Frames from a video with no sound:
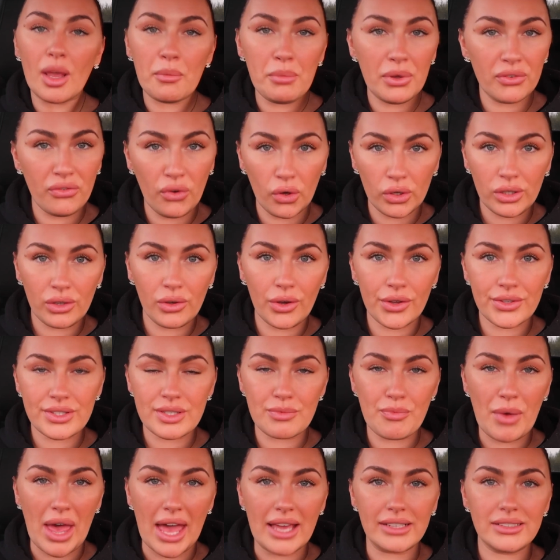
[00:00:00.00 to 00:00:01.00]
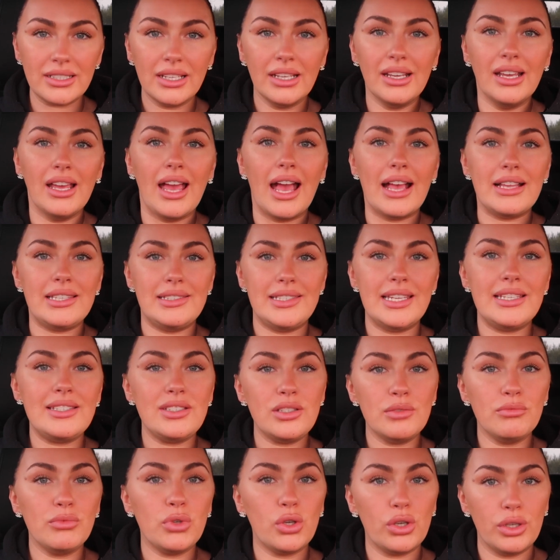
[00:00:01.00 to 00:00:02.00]
before you go to bed, a
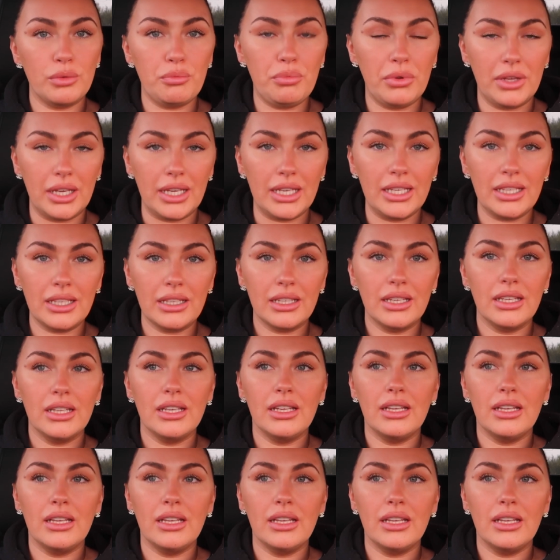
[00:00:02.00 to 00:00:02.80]
system could be,